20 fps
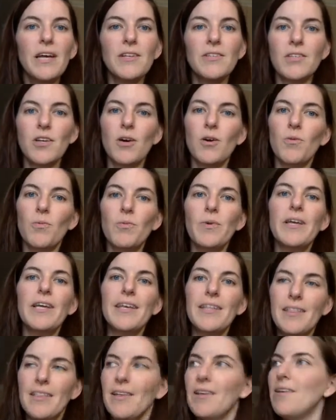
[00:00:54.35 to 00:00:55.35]
So we
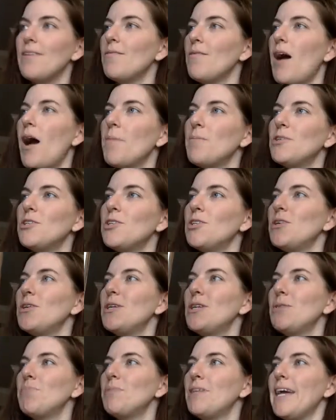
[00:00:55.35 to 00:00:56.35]
get the
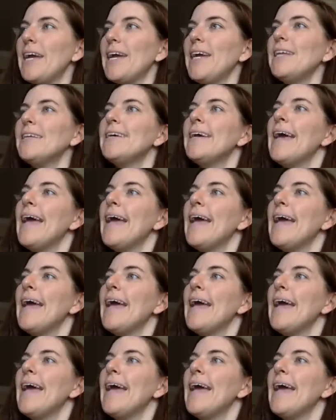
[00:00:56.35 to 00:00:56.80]
opportunity to play it.